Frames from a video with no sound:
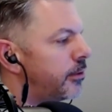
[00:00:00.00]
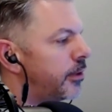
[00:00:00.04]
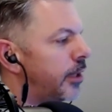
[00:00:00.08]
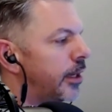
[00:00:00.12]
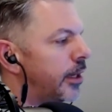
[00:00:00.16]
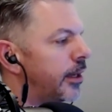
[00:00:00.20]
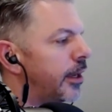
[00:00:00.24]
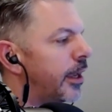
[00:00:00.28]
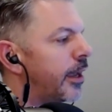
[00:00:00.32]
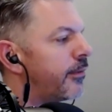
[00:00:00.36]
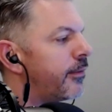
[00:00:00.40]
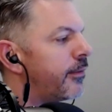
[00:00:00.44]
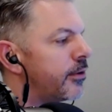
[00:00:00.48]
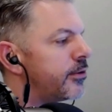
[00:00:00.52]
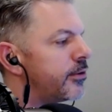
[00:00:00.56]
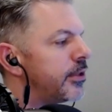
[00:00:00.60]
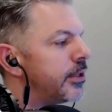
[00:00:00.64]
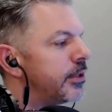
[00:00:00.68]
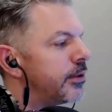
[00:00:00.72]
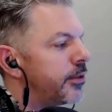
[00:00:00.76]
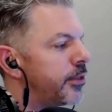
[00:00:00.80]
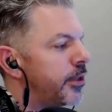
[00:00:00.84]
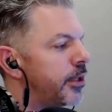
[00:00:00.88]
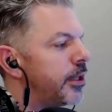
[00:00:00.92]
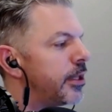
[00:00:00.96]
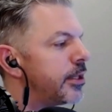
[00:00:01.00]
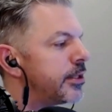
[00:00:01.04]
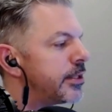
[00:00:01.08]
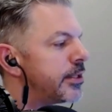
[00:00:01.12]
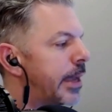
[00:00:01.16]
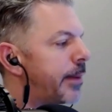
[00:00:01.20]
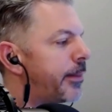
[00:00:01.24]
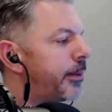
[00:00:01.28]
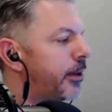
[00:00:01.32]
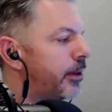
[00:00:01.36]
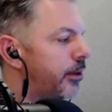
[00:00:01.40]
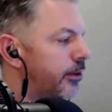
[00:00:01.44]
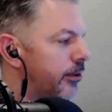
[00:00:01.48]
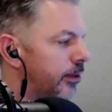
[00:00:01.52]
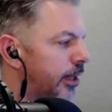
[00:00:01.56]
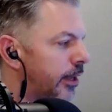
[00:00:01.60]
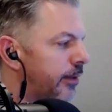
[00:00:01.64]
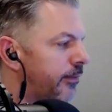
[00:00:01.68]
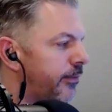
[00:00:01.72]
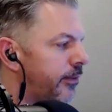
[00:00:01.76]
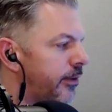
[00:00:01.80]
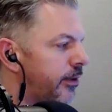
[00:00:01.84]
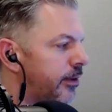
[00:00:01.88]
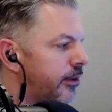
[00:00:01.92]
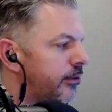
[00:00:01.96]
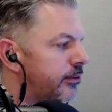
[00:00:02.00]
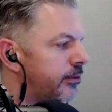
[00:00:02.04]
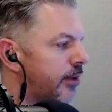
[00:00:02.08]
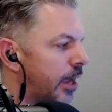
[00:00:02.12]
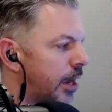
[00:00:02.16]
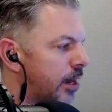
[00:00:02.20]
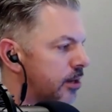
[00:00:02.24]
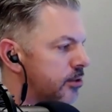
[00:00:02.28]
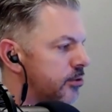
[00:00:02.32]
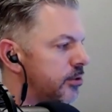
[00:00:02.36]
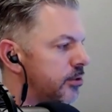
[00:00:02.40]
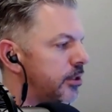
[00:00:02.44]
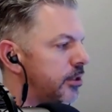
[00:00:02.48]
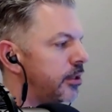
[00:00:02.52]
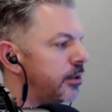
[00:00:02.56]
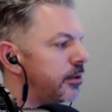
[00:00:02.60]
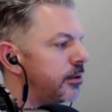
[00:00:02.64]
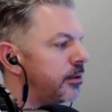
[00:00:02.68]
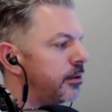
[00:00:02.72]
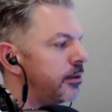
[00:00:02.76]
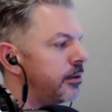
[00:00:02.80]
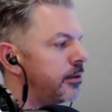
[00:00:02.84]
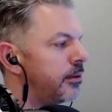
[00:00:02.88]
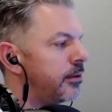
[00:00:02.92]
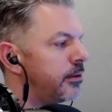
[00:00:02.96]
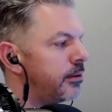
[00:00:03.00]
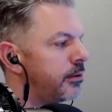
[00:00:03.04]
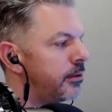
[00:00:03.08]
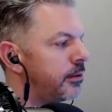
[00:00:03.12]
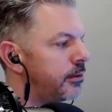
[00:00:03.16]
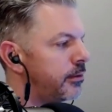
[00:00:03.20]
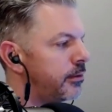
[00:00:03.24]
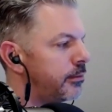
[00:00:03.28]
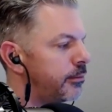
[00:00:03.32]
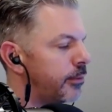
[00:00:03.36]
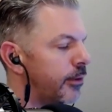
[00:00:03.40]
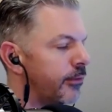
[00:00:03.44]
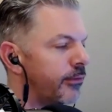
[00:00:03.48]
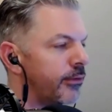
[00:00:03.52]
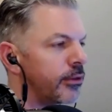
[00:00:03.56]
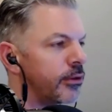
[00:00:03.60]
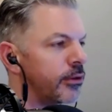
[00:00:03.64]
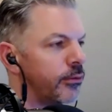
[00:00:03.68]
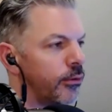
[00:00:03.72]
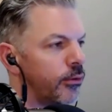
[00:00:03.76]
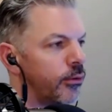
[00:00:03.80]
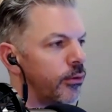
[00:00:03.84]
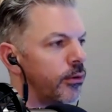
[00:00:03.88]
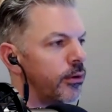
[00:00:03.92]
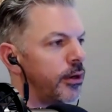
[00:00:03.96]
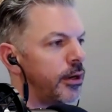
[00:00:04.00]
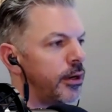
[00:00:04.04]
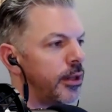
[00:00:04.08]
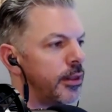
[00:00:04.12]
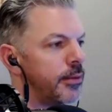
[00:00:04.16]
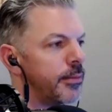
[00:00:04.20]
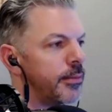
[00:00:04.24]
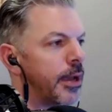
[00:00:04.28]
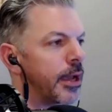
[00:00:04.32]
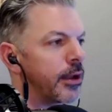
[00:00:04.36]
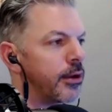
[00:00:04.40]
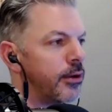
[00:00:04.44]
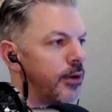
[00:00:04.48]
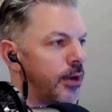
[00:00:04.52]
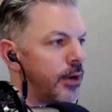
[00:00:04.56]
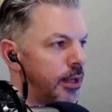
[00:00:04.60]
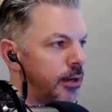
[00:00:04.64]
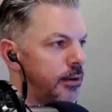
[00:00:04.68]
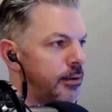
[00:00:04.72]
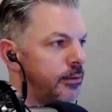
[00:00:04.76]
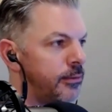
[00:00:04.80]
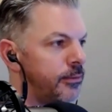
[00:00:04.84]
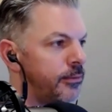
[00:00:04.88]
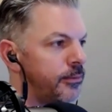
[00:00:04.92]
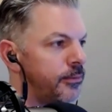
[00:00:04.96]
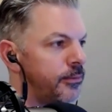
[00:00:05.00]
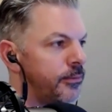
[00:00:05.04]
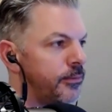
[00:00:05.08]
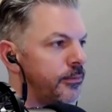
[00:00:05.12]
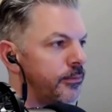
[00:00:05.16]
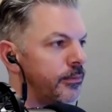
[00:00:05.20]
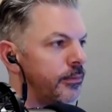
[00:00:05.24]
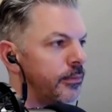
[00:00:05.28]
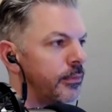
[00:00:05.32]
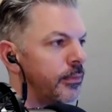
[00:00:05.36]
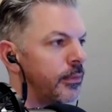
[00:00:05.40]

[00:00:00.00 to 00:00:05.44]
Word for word: Like every single thing that's happened in your life is actually perfectly recorded in the back of your head. Oh